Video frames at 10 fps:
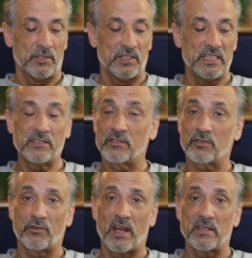Jesus
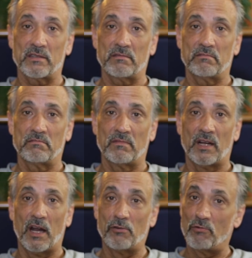Christ
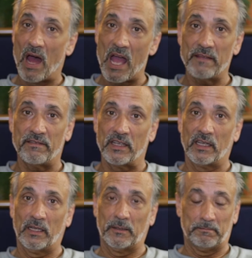
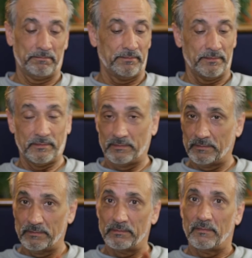arriving.
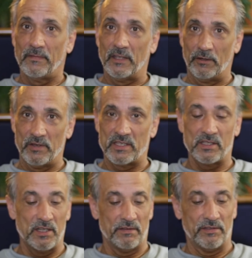There is
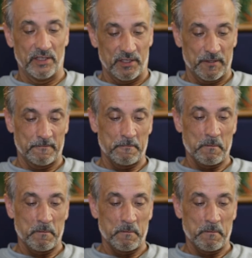a difference.